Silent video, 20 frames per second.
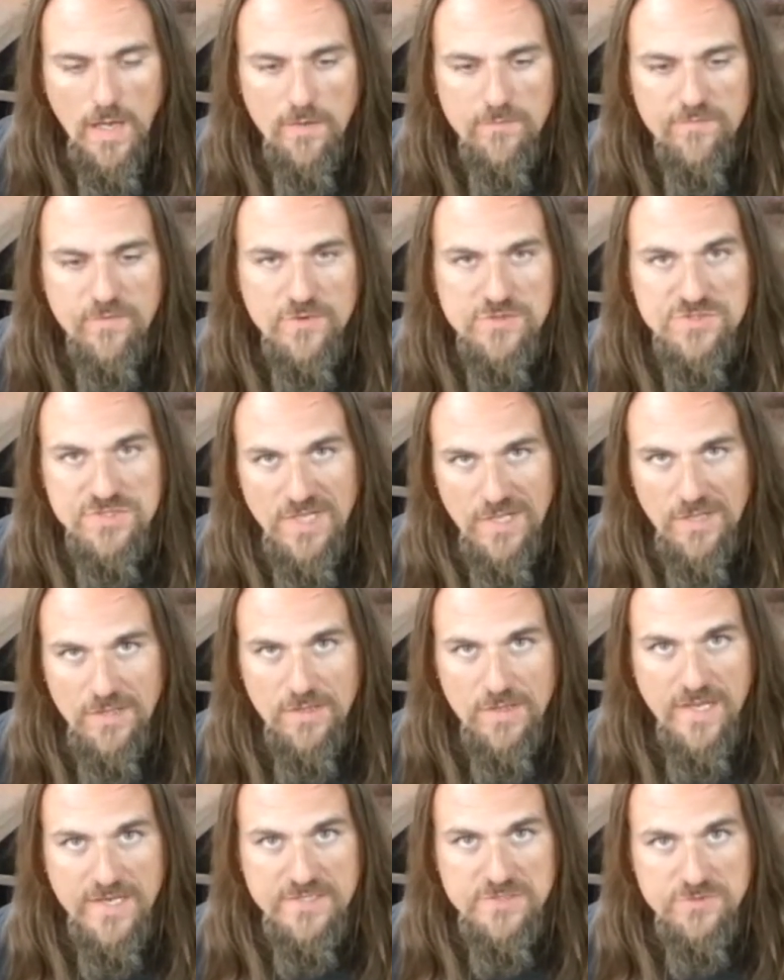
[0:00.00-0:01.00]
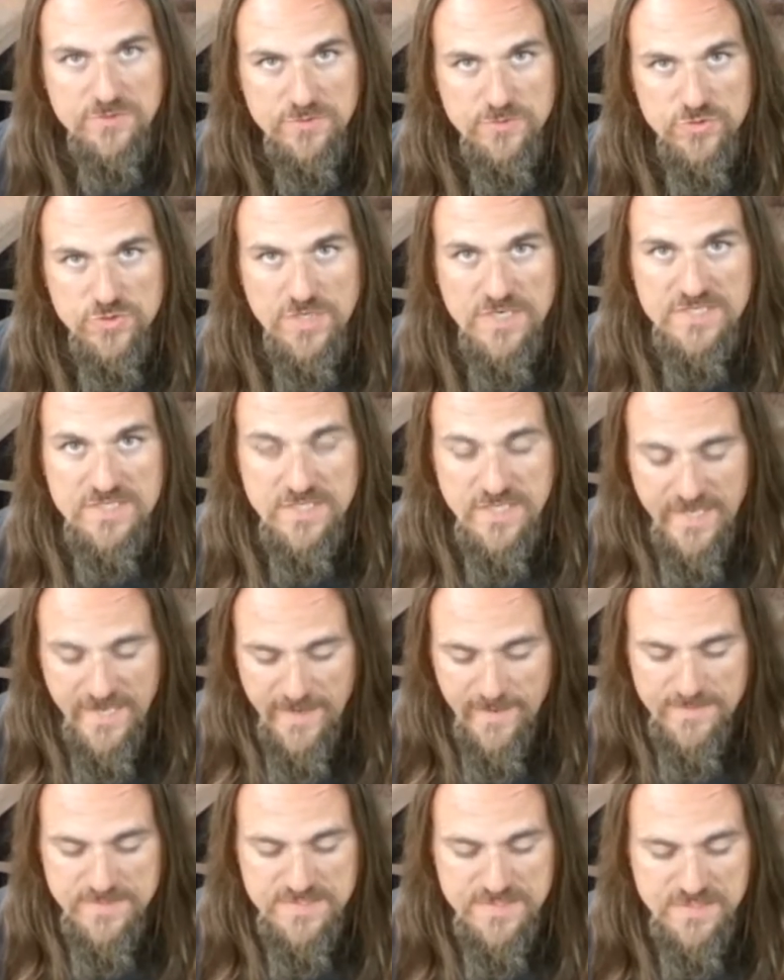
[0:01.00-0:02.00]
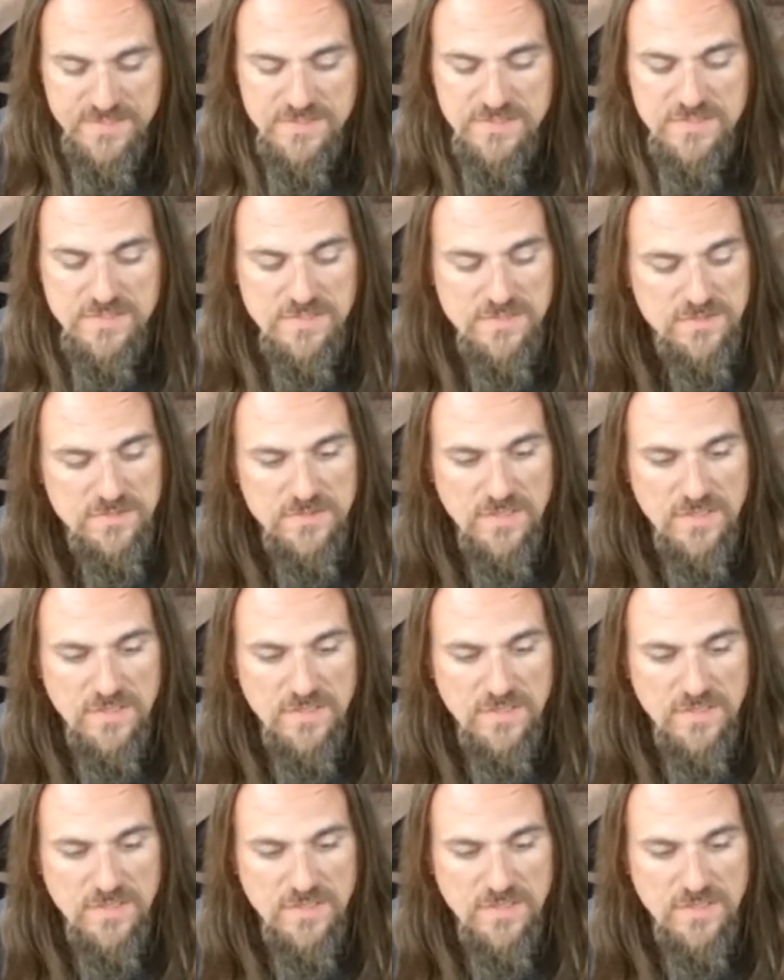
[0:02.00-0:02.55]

first I would like to address the absence.